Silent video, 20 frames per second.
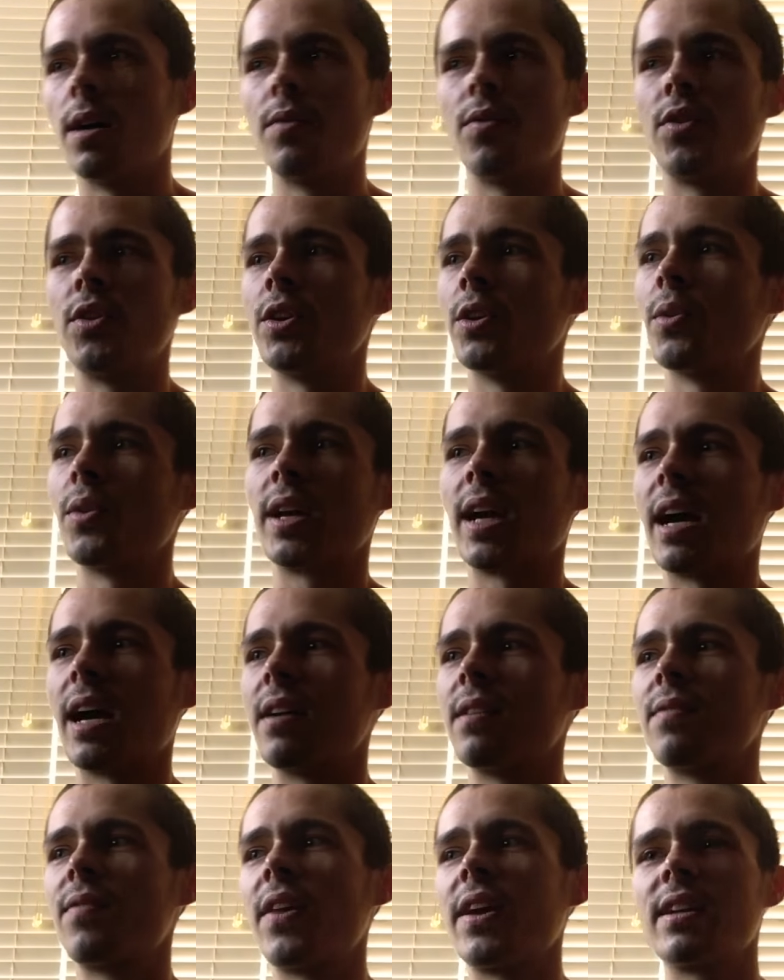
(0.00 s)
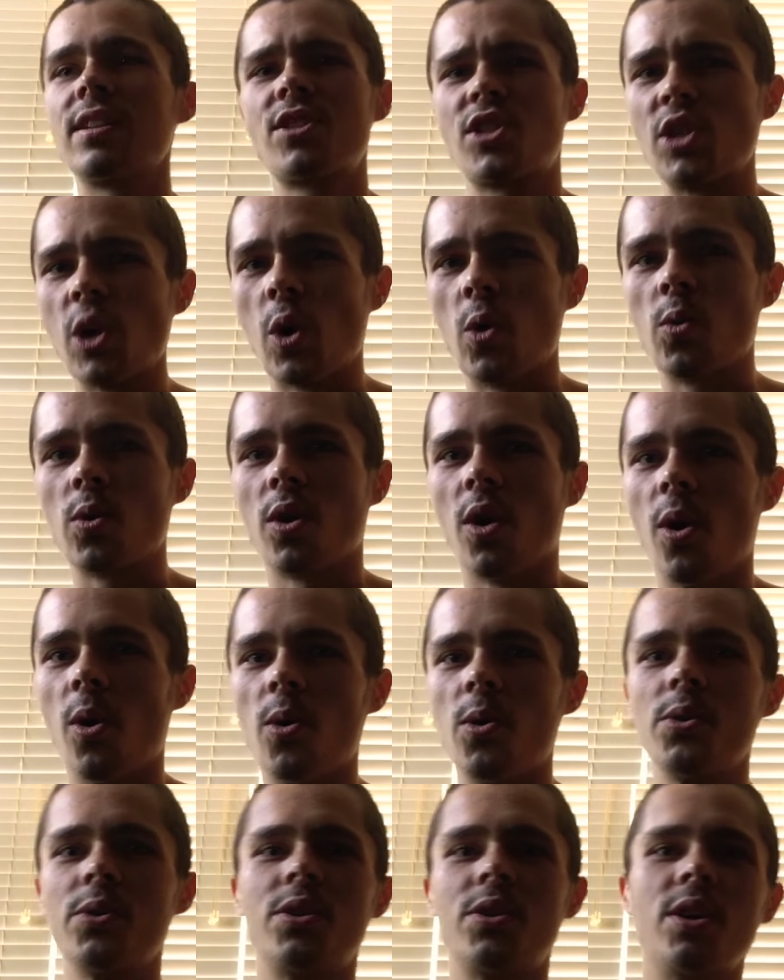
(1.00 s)
They had Stone
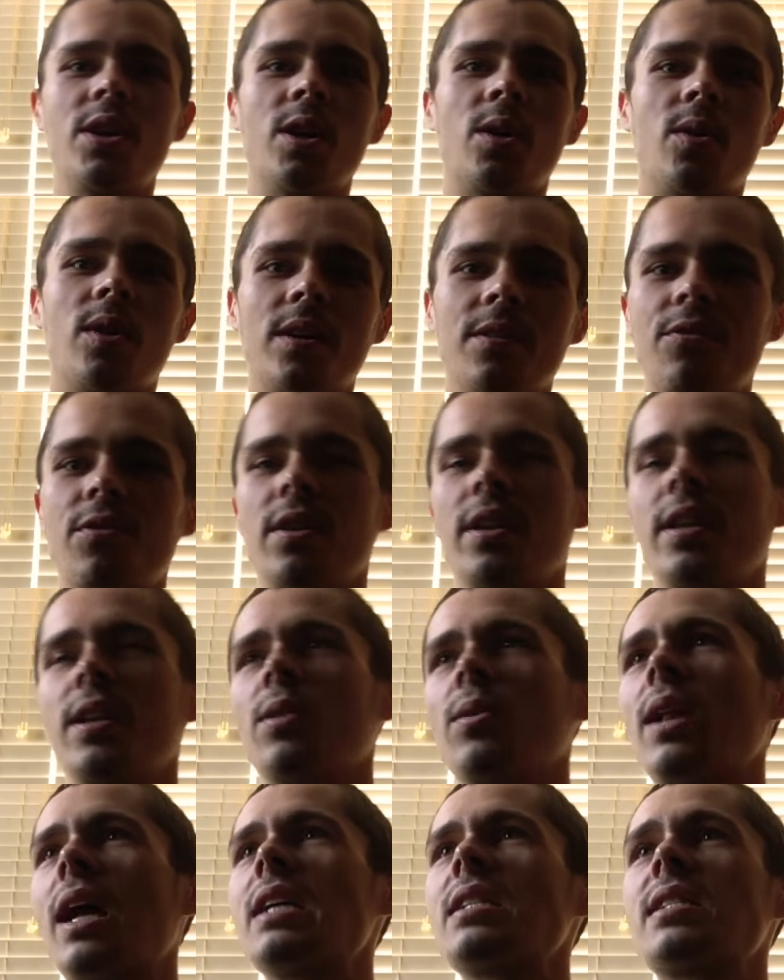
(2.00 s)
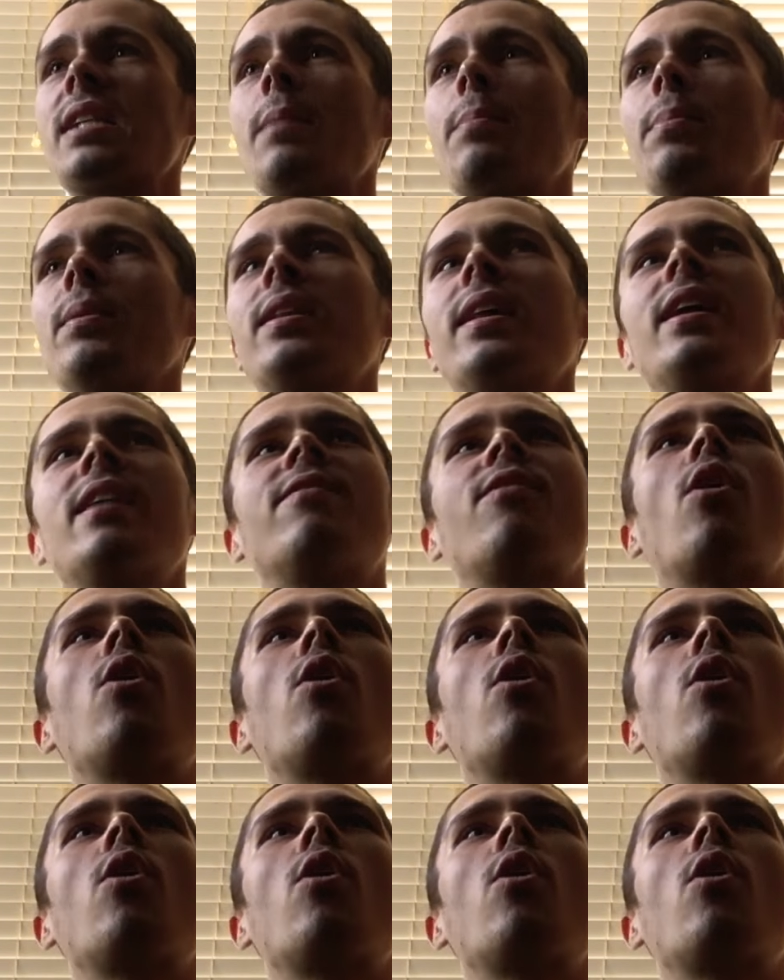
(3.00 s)
Cold, on video last night, but they have